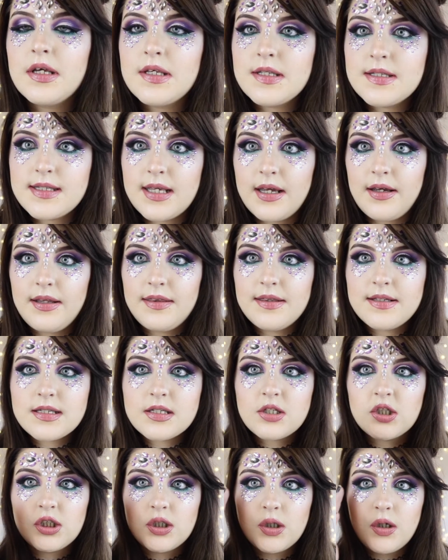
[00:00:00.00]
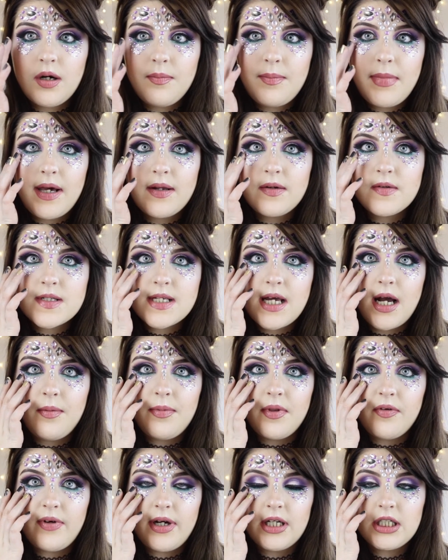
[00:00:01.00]
So in this short amount of time
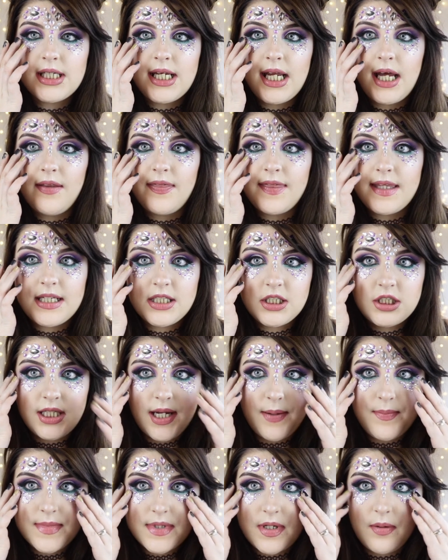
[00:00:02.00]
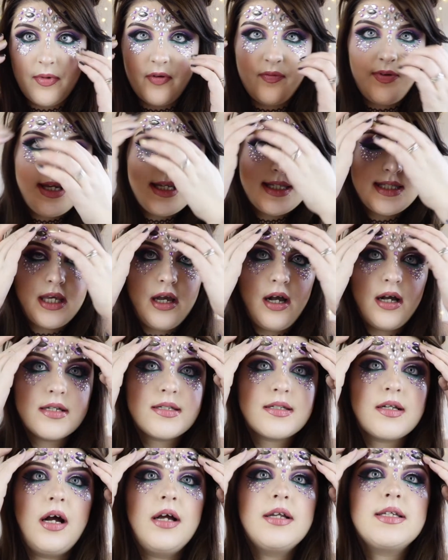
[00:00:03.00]
that I've actually had these gems on my face, they are
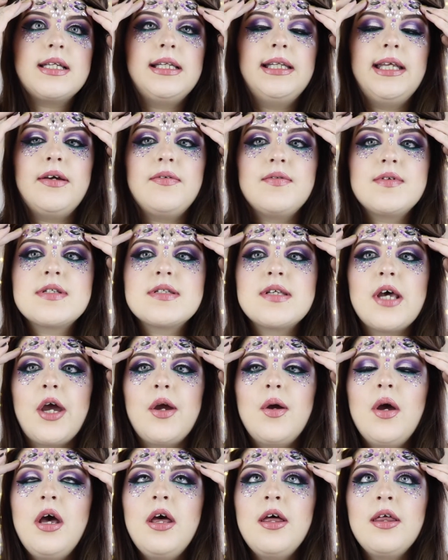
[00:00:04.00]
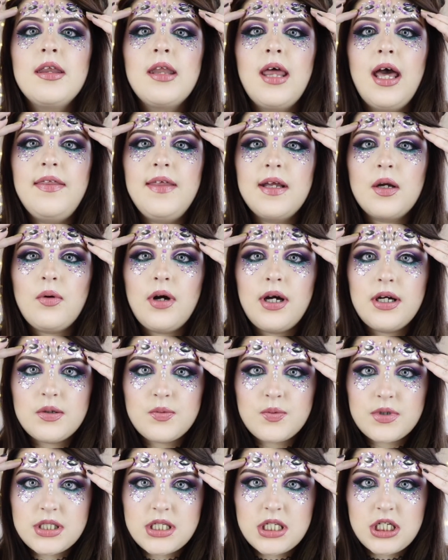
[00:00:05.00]
starting to lift. So I think what I
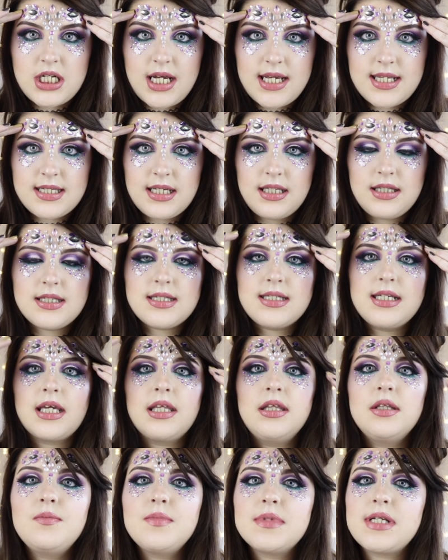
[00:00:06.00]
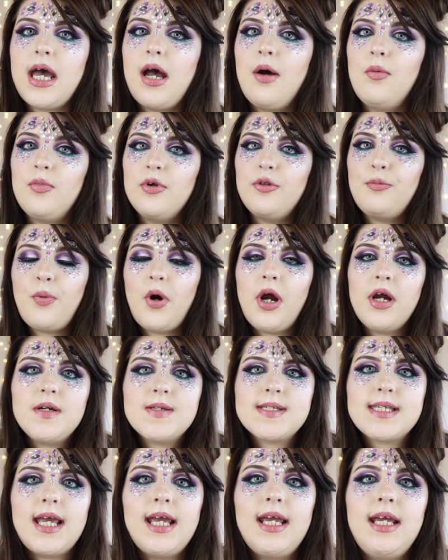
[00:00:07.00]
would suggest, either sticking them down with
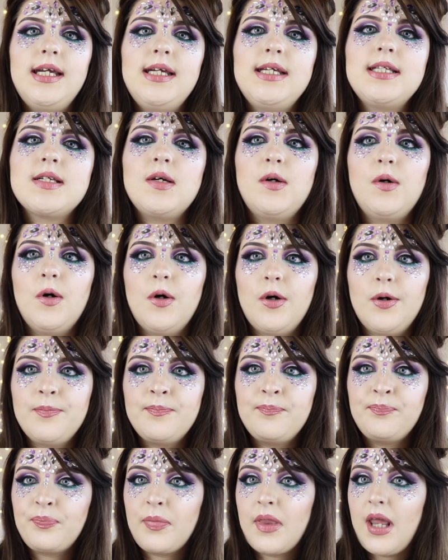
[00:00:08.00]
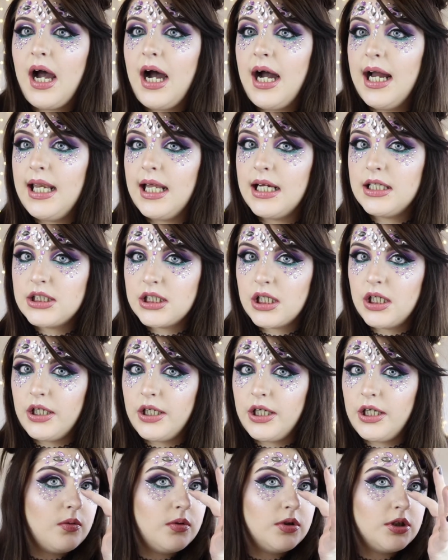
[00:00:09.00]
Prozade or eyelash
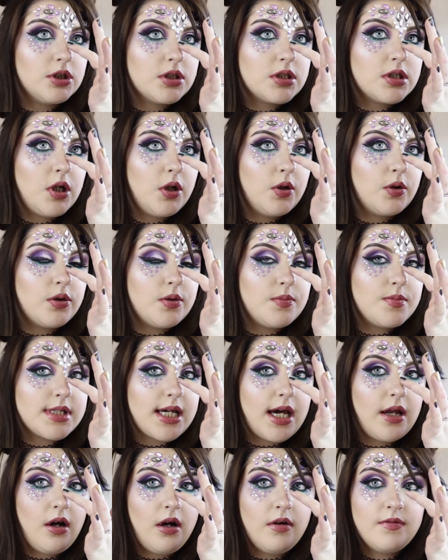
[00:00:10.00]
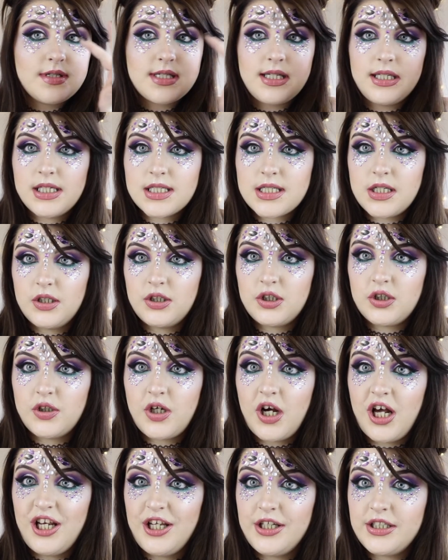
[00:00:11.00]
glue, or just hold them down, obviously as long as you're
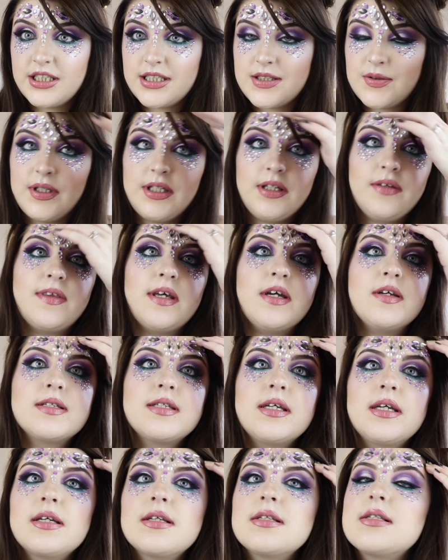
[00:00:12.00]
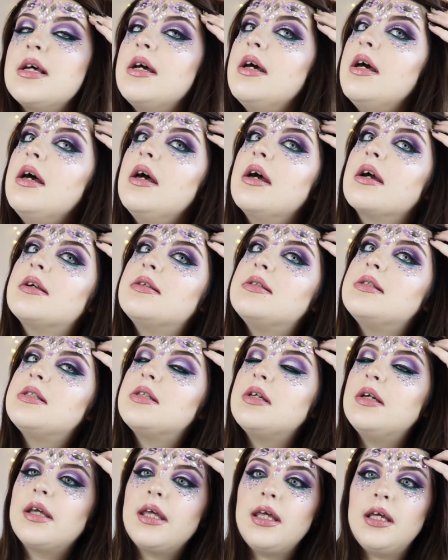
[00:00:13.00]
not allergic to any of those things, because they
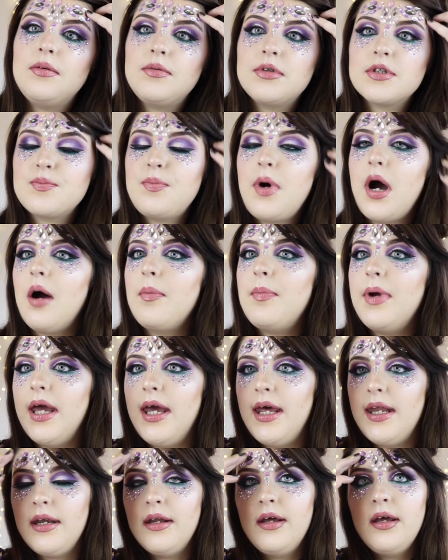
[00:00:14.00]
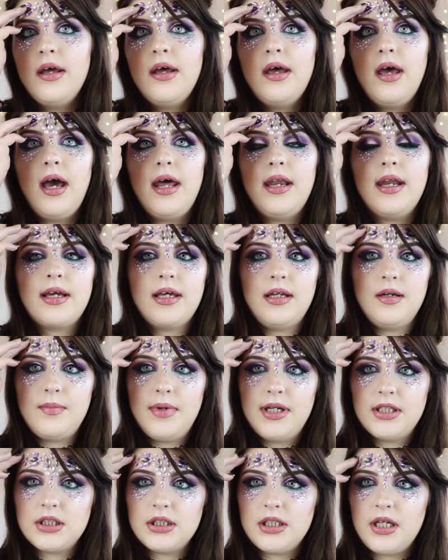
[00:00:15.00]
do keep just popping, and I can
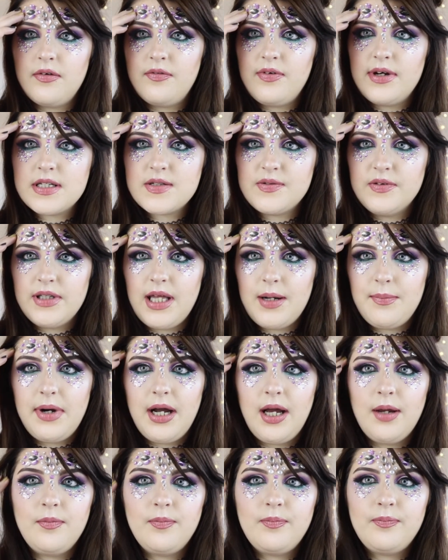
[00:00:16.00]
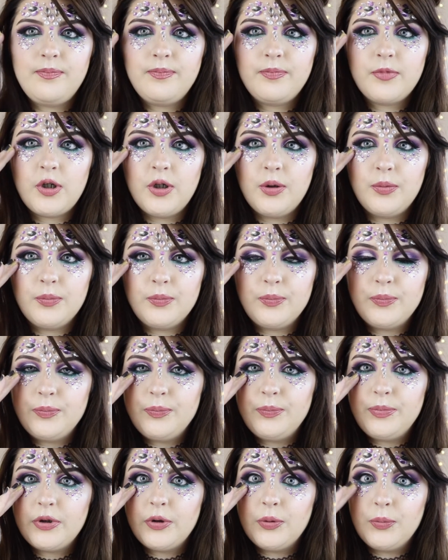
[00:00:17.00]
imagine at a festival that might
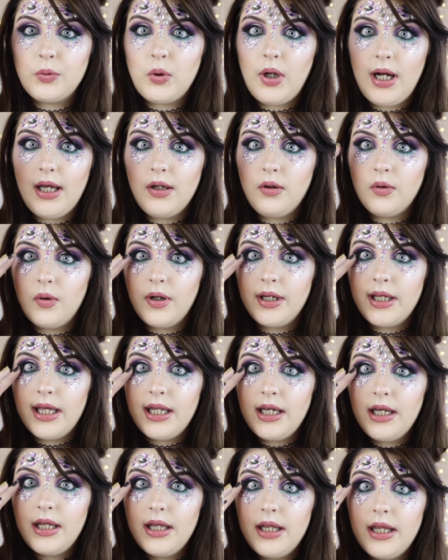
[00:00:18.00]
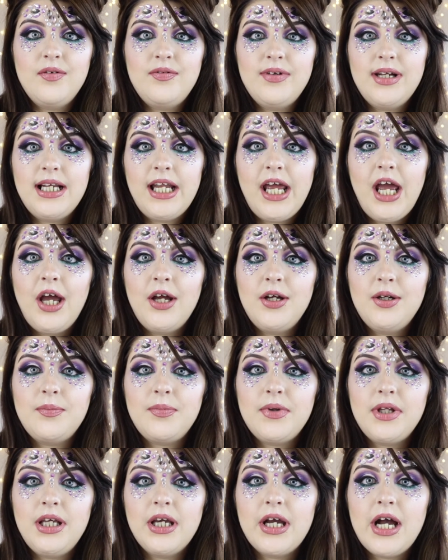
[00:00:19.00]
become quite annoying. I really hope
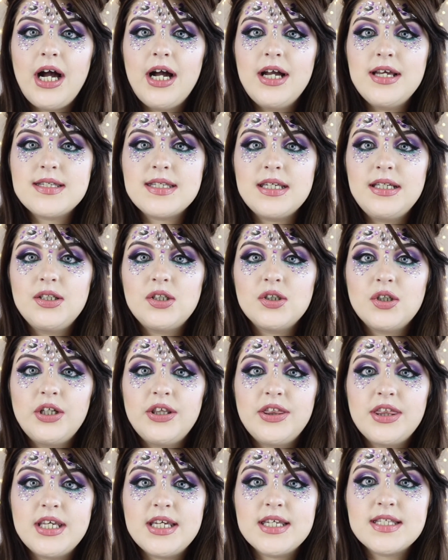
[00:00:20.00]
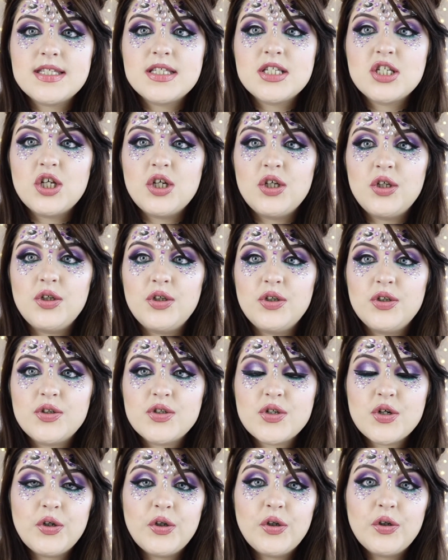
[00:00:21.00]
that you guys enjoyed this
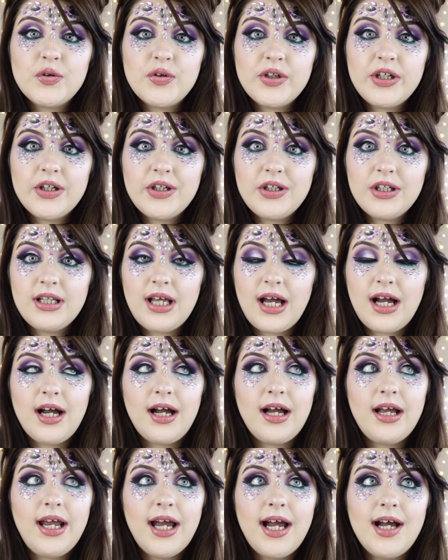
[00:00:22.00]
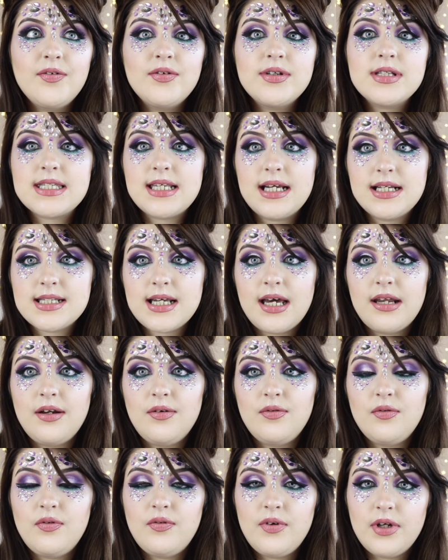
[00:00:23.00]
tutorial. I haven't sat down
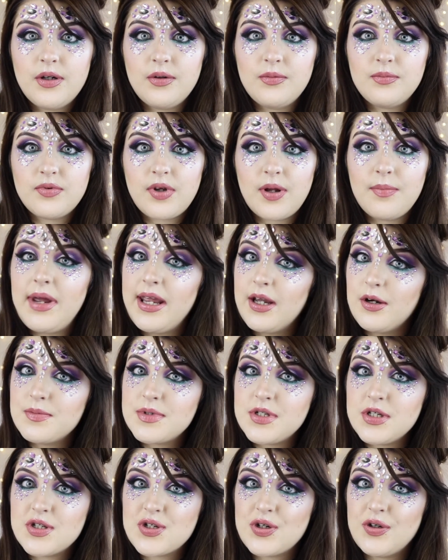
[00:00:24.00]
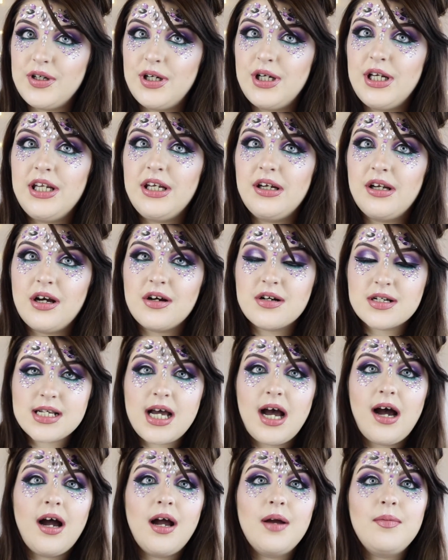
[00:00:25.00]
and filmed a makeup tutorial in a long
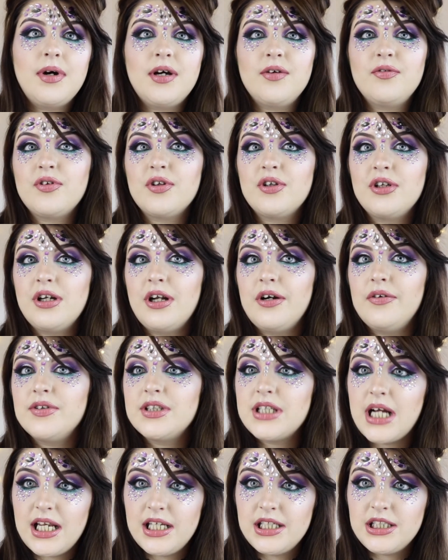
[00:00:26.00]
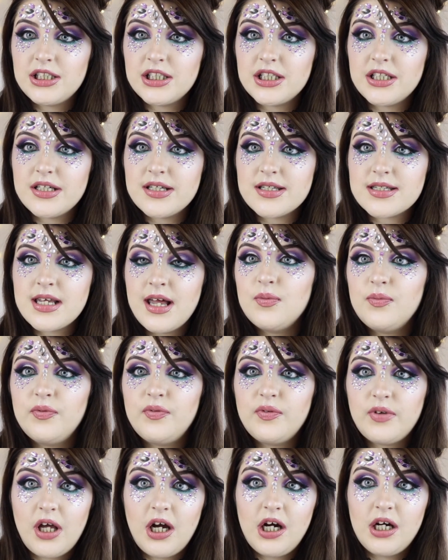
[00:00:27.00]
time. I've done a lot of challenges and
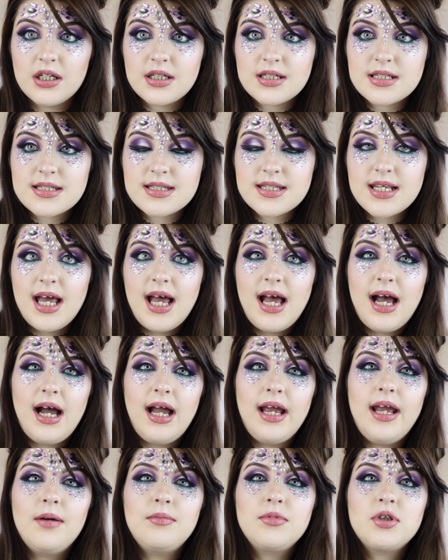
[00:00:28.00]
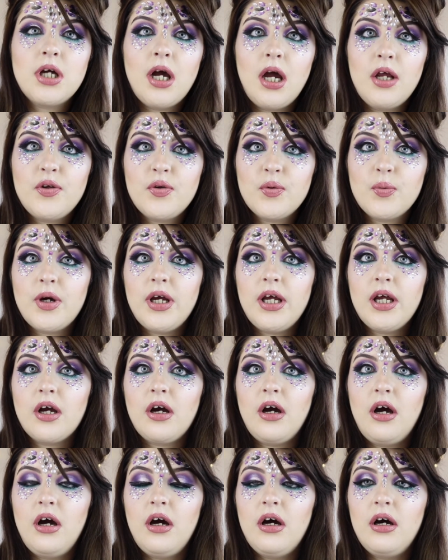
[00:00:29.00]
vlogs. I am trying to
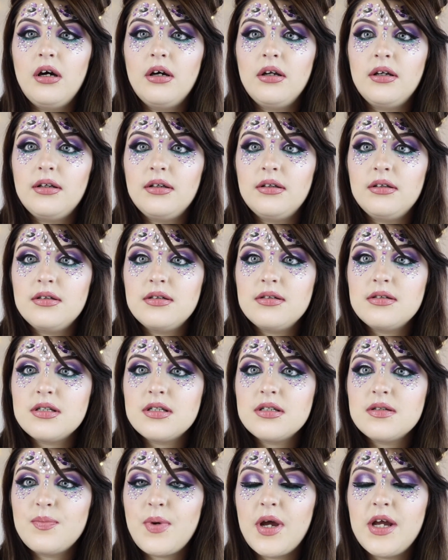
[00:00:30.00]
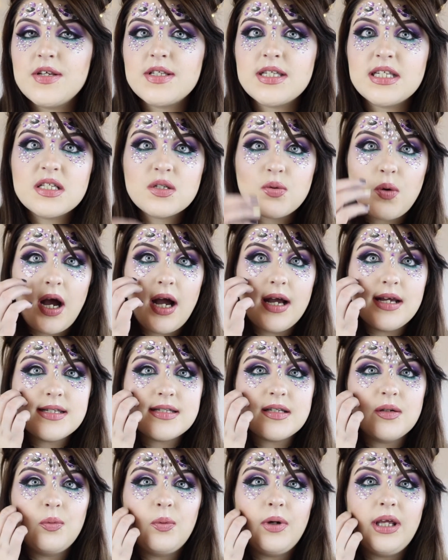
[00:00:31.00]
work on posting
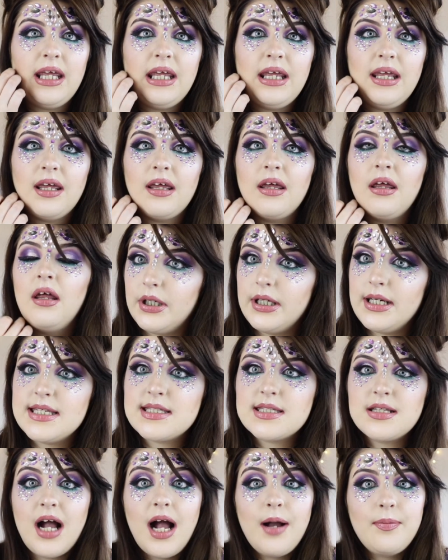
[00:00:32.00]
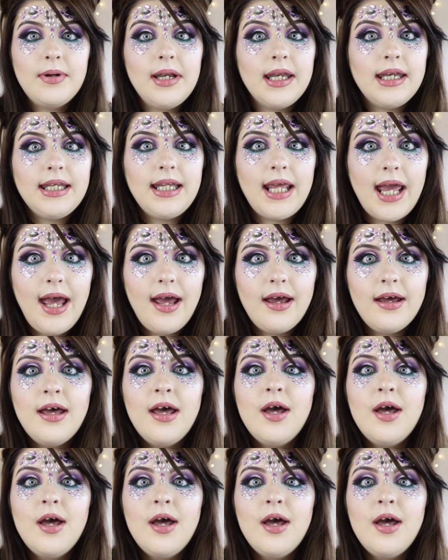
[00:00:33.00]
twice a week. It's not happening yet,